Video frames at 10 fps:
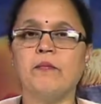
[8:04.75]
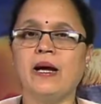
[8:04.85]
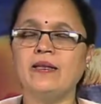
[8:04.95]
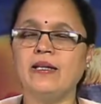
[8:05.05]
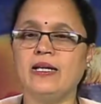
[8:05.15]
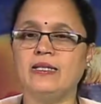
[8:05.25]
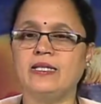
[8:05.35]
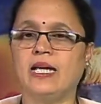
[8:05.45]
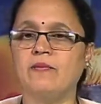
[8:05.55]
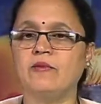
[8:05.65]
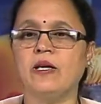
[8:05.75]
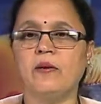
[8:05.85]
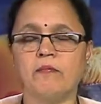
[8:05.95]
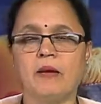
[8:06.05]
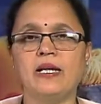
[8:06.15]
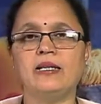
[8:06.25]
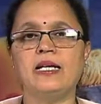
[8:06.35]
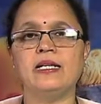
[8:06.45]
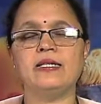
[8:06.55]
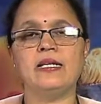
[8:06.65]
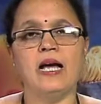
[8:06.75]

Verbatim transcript: by the enzymes maltase,